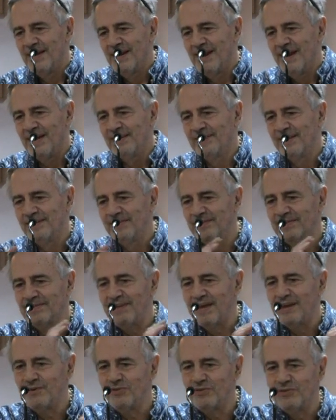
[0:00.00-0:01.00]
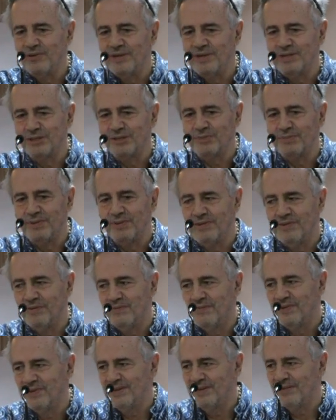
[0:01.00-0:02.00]
And then the tension is with the
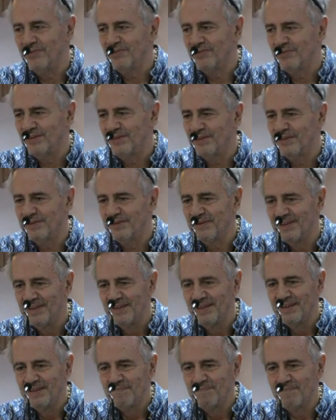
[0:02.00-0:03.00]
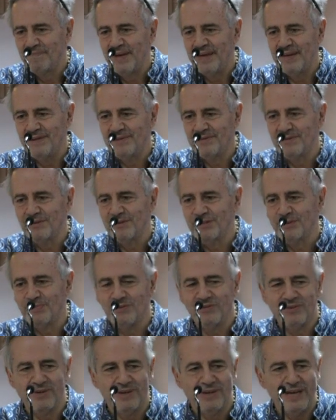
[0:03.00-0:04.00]
Venetian painters,
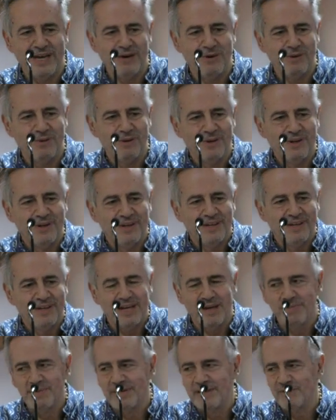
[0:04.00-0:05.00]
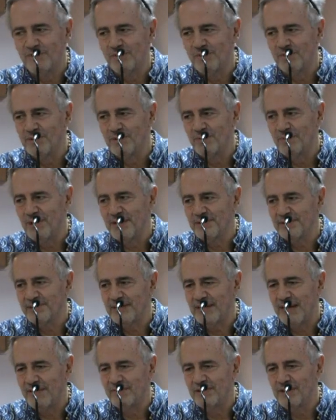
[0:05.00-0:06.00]
which are now coming in from the West
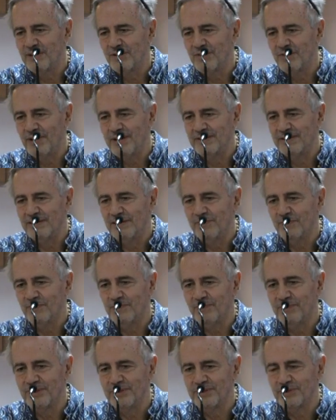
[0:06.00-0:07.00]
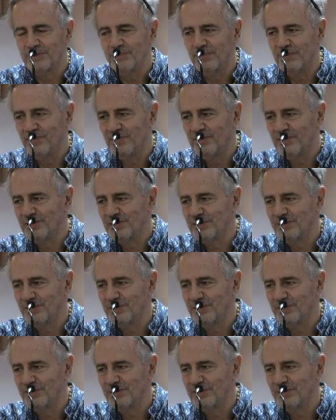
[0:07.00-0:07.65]
and having a great influence, which is